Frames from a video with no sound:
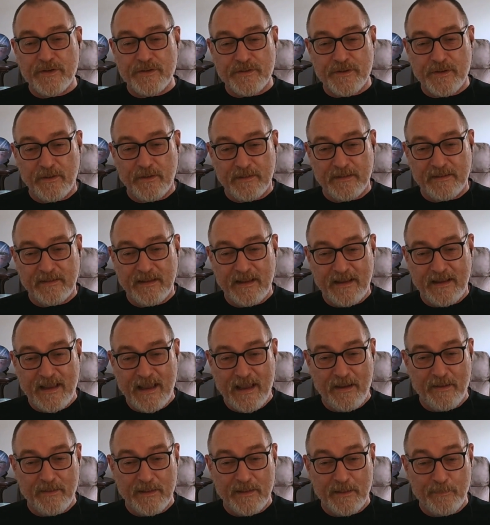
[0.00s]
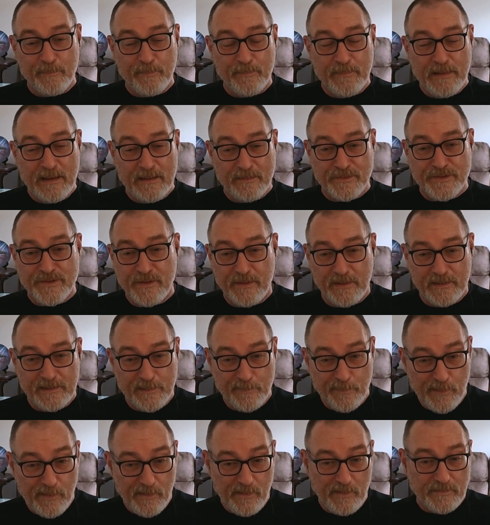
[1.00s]
We've just got to think
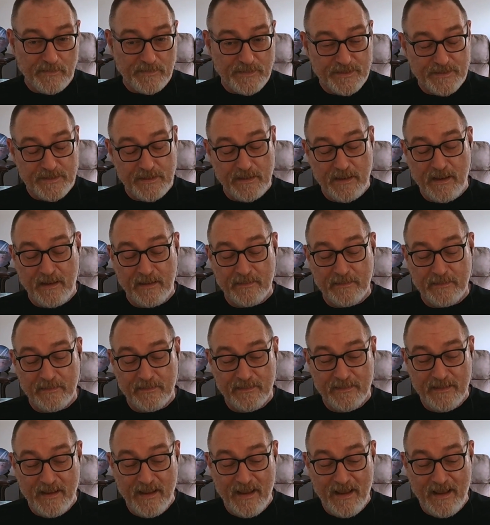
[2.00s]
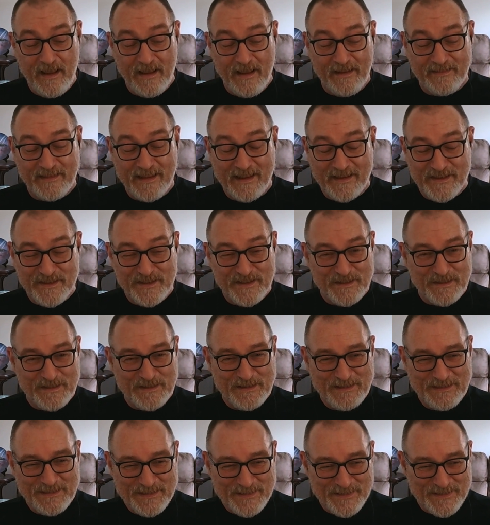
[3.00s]
outside the box. And
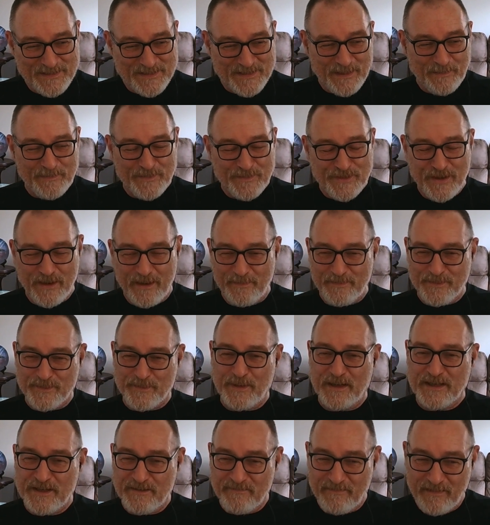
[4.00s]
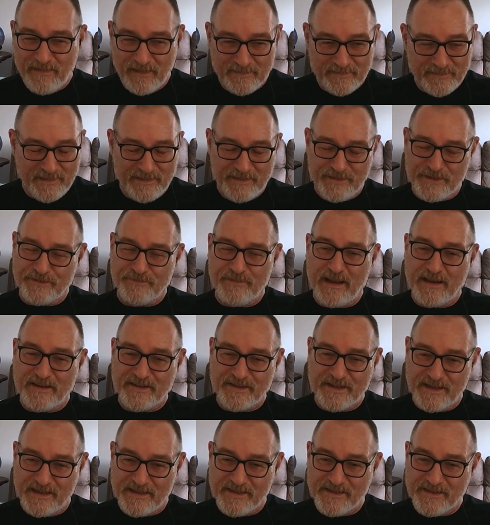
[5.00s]
that's sometimes when you're under the
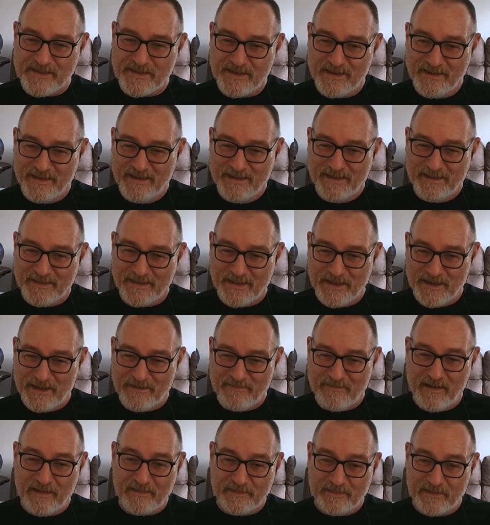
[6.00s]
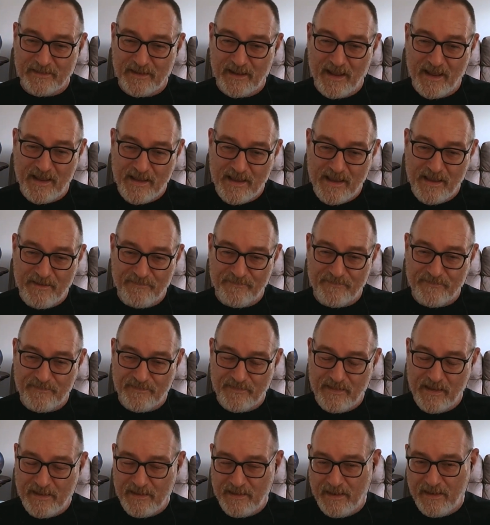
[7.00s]
stresses that you're under,
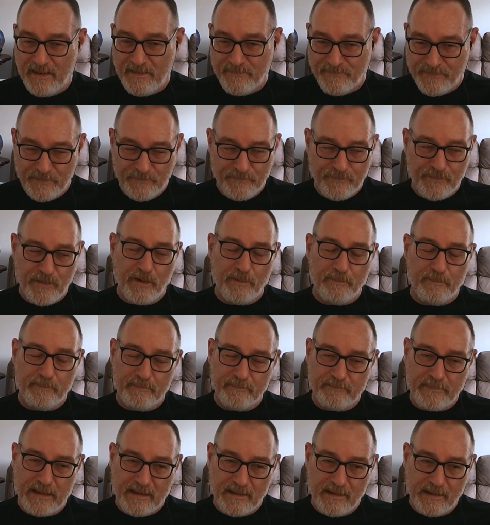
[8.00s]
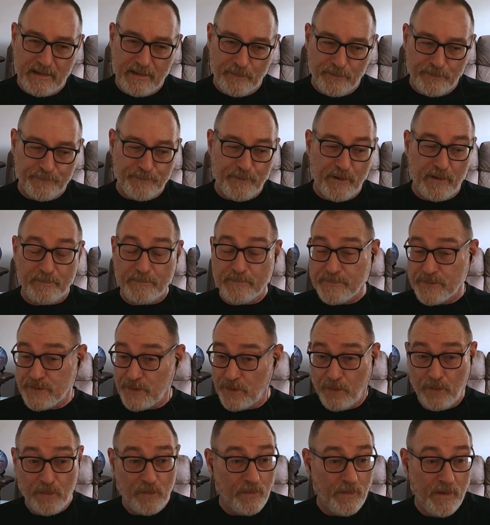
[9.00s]
if you've got mental health
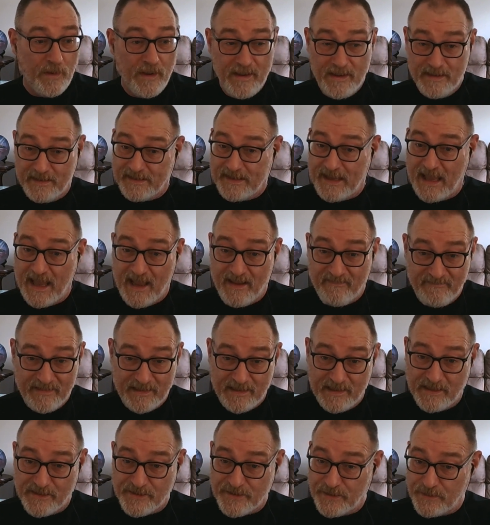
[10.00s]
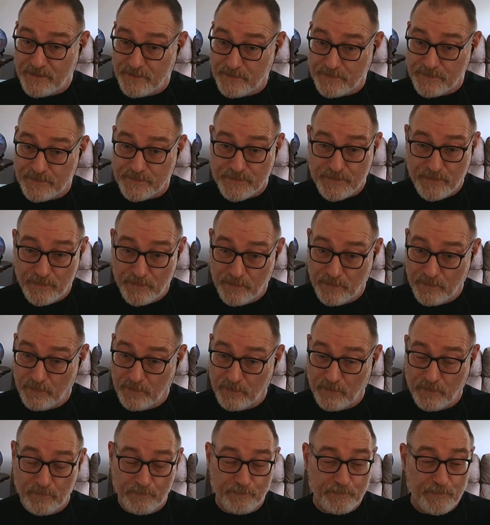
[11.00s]
problems or caring issues
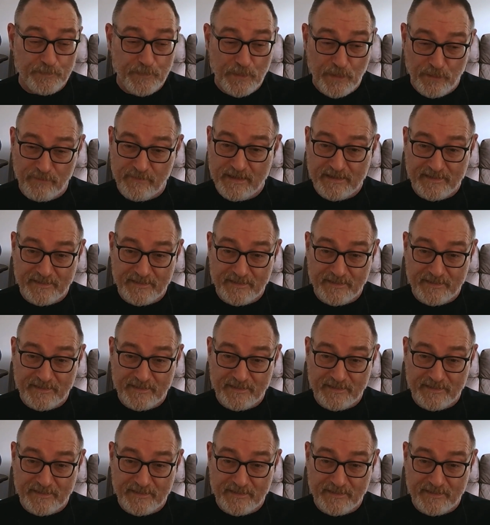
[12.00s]
or